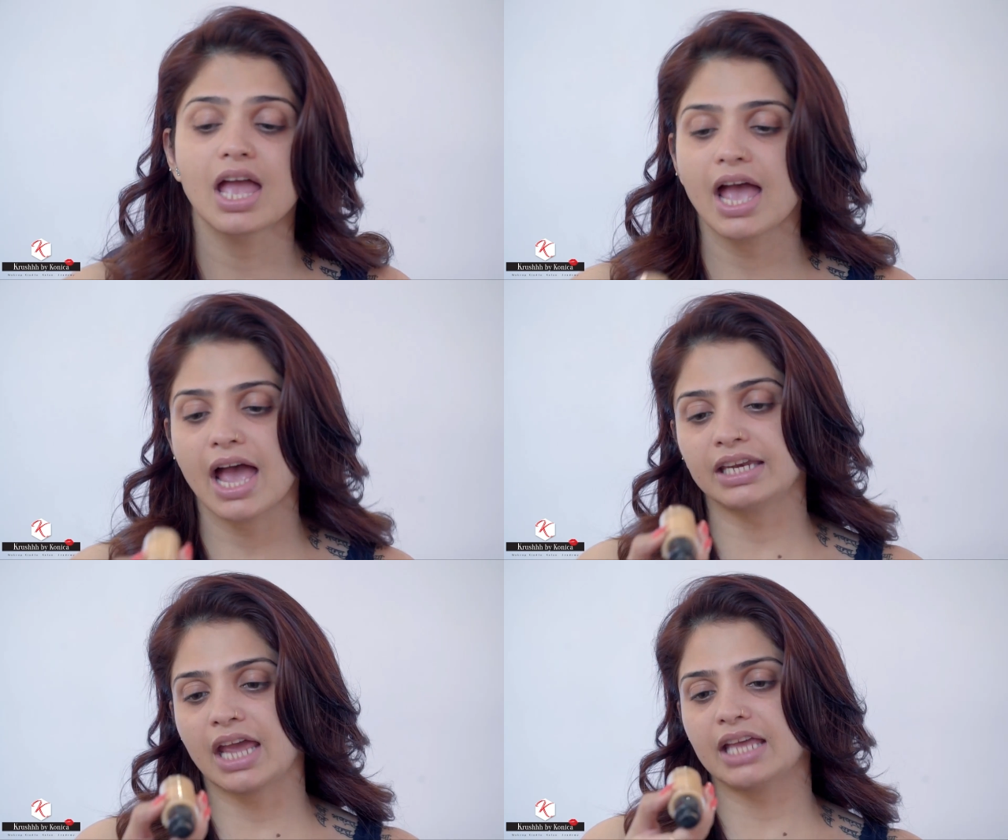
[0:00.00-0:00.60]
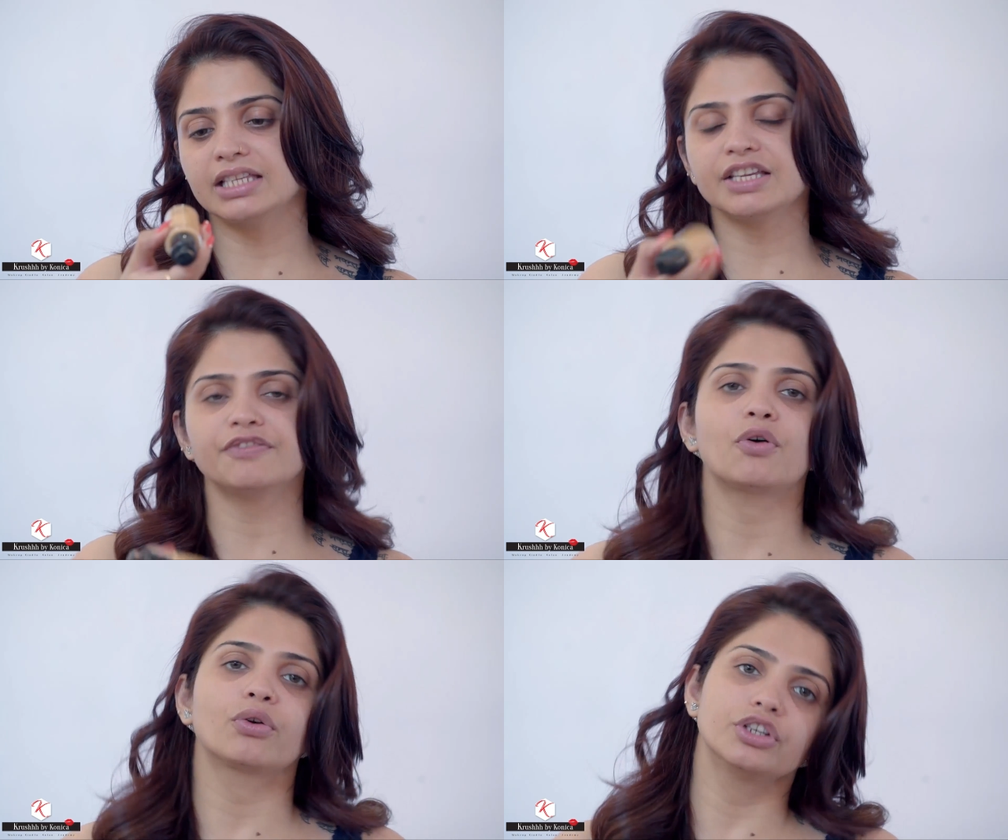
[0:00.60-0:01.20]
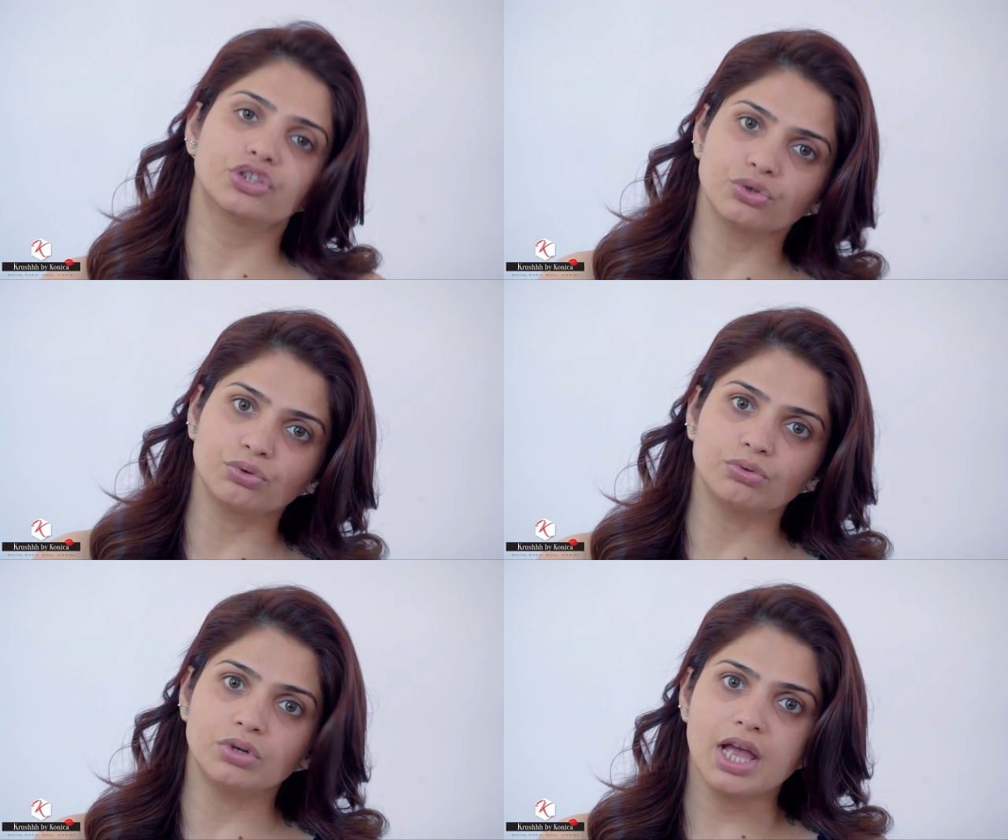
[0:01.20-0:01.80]
and
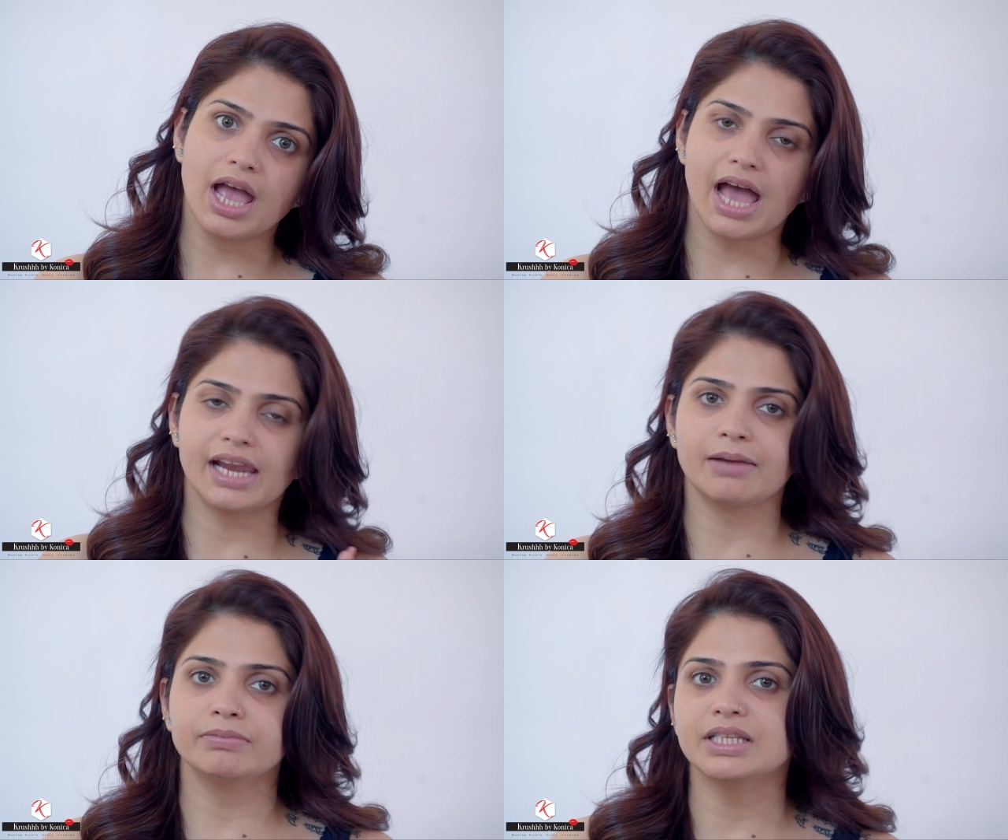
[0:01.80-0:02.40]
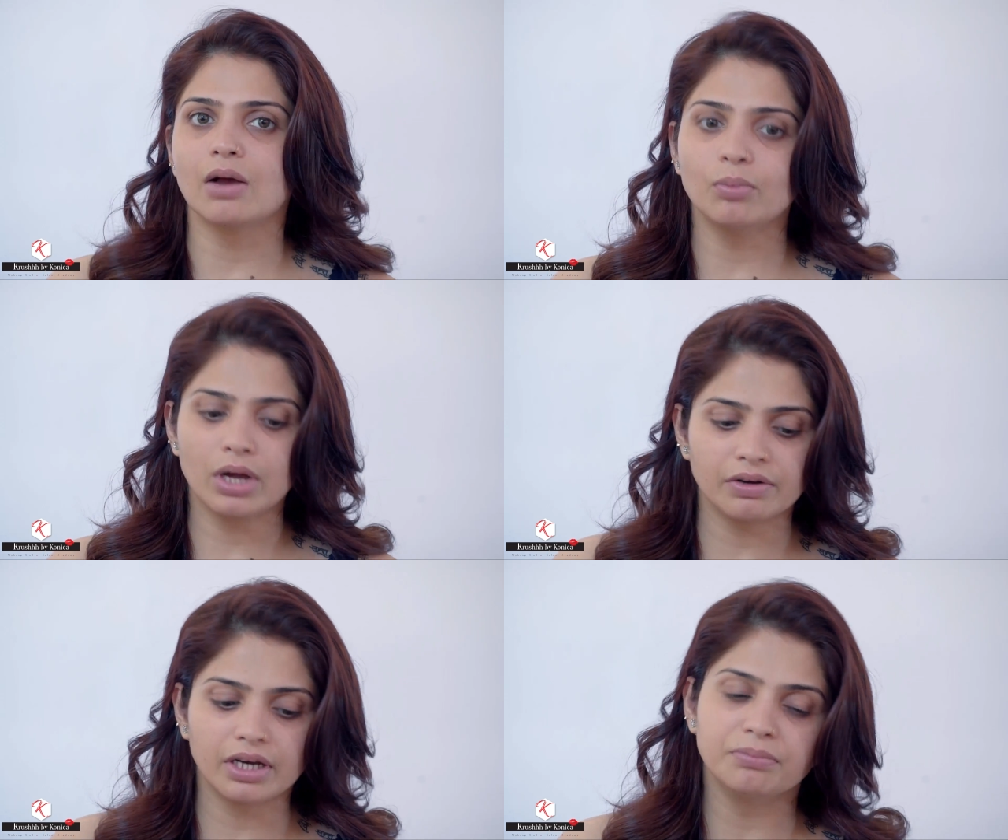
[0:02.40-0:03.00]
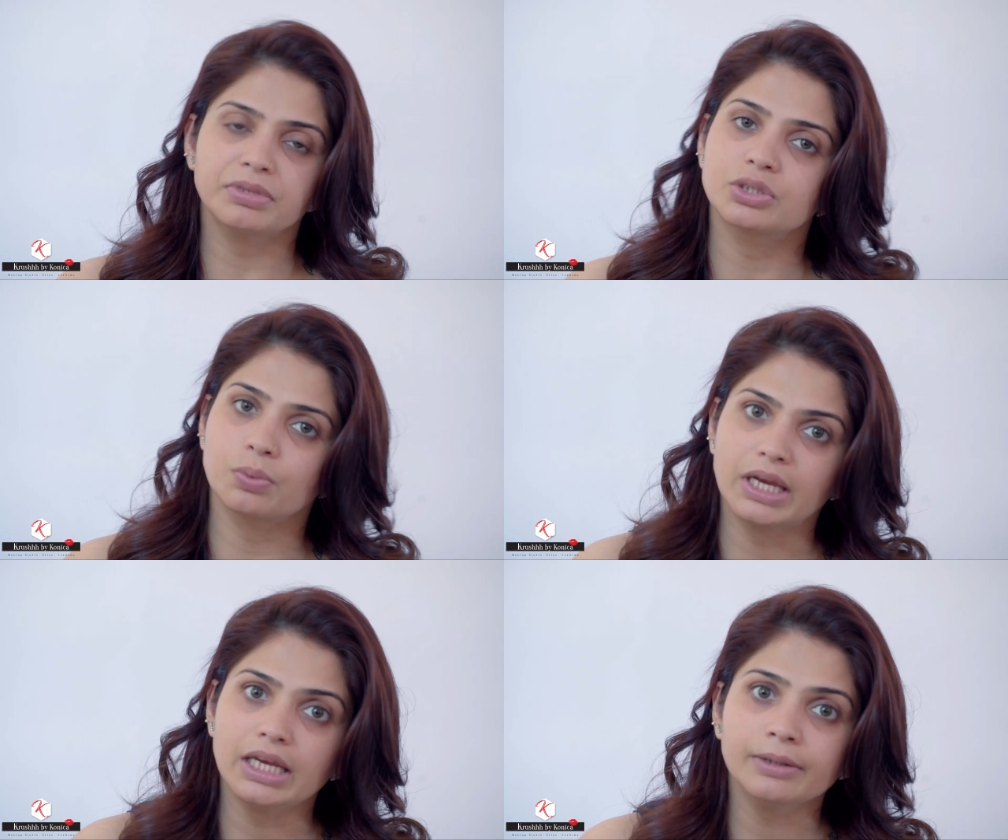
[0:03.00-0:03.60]
NC42, and I'm somewhere in
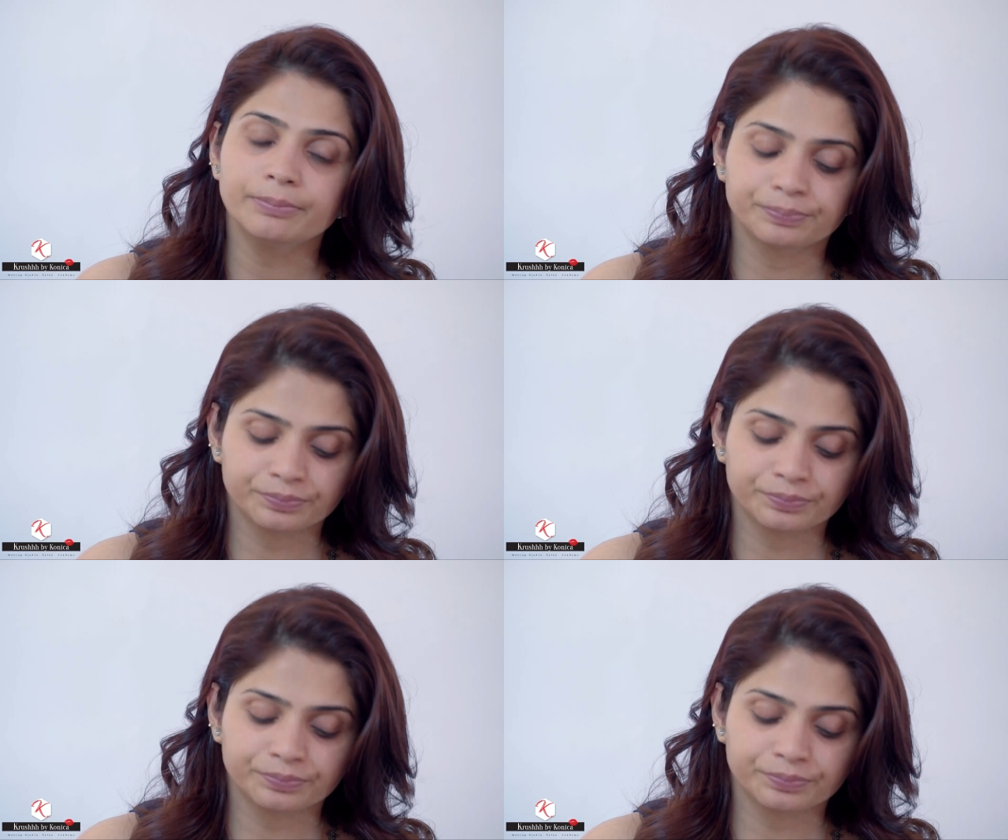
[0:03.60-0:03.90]
between.